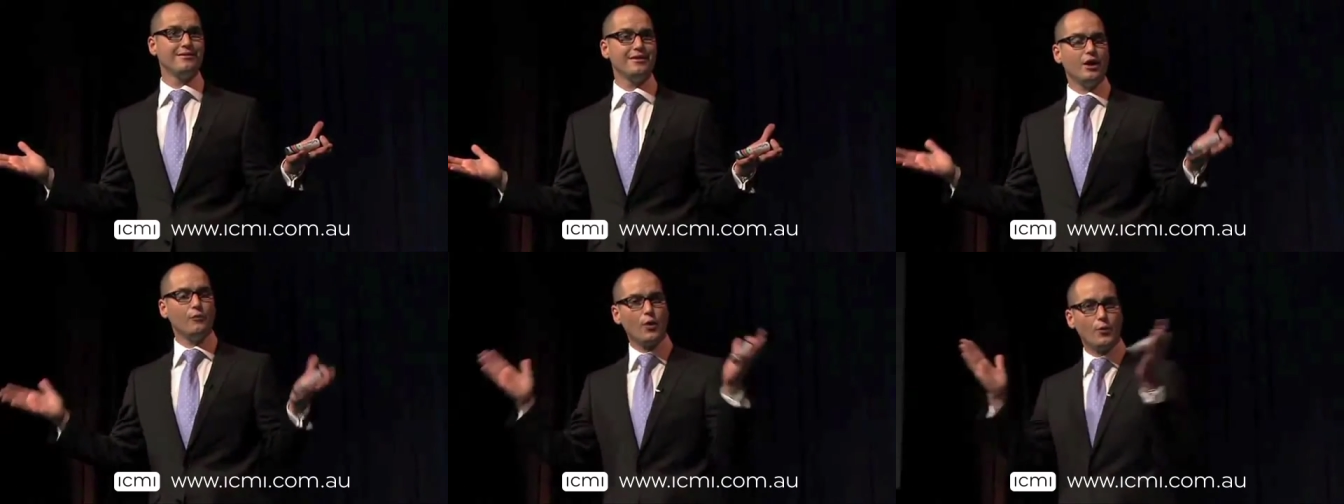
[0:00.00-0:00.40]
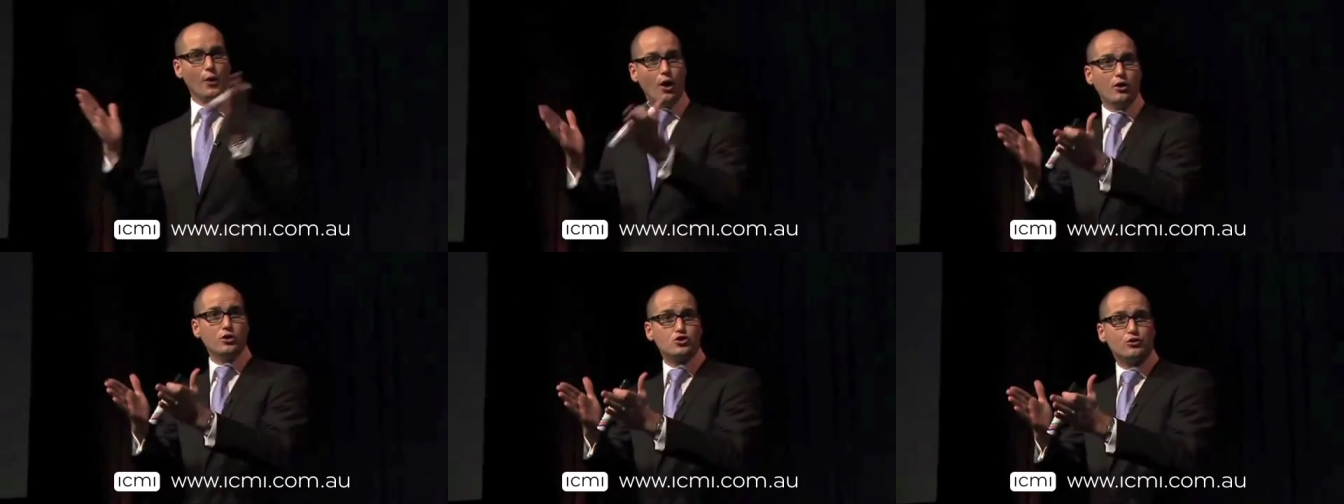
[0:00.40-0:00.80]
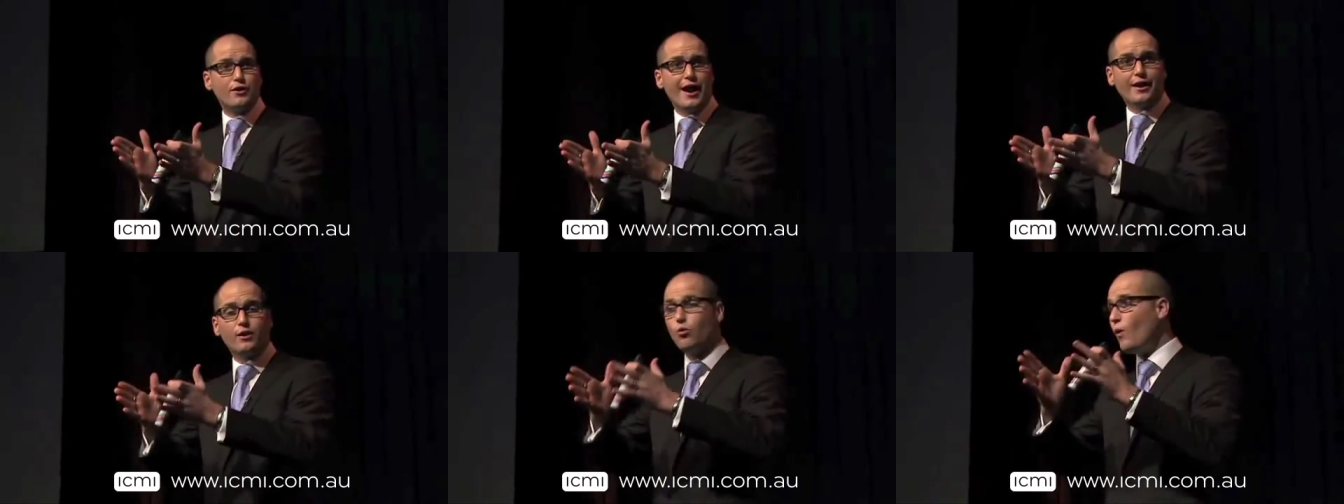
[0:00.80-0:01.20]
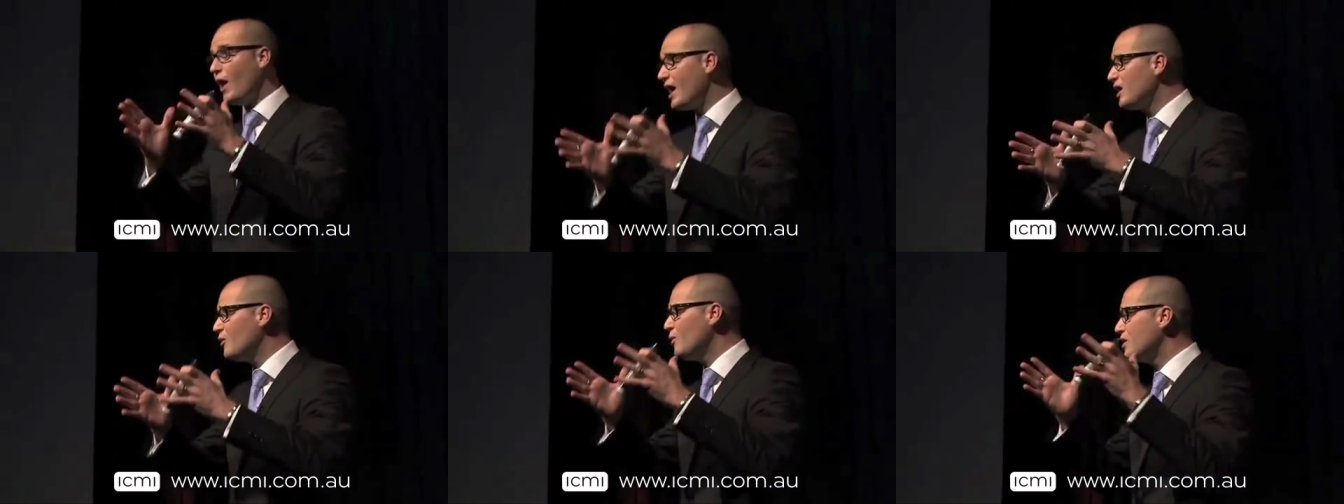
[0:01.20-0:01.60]
You know, we were on track.
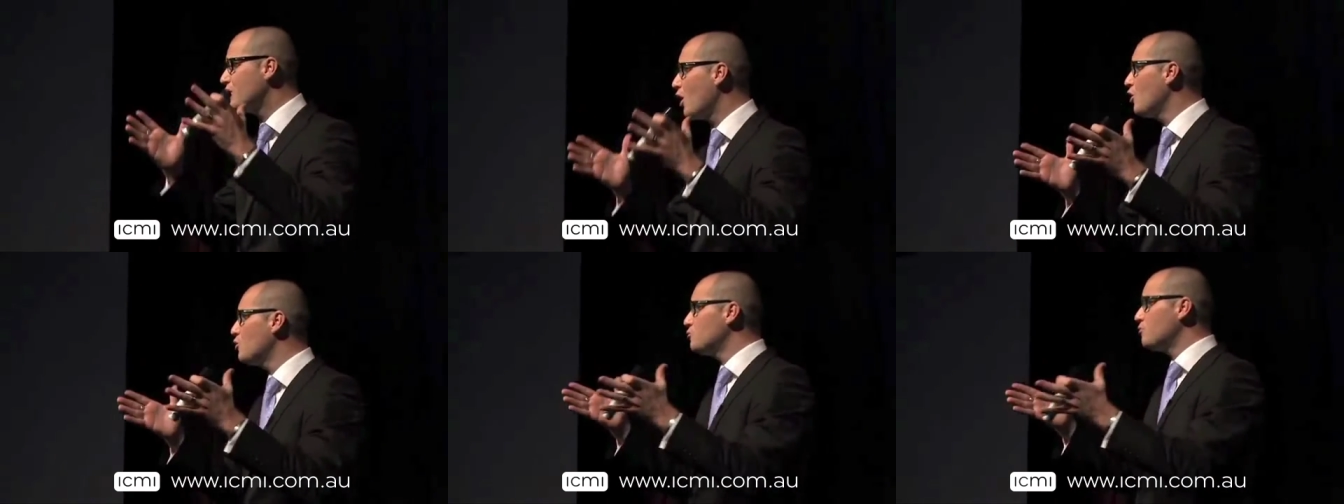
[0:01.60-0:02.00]
Where did we go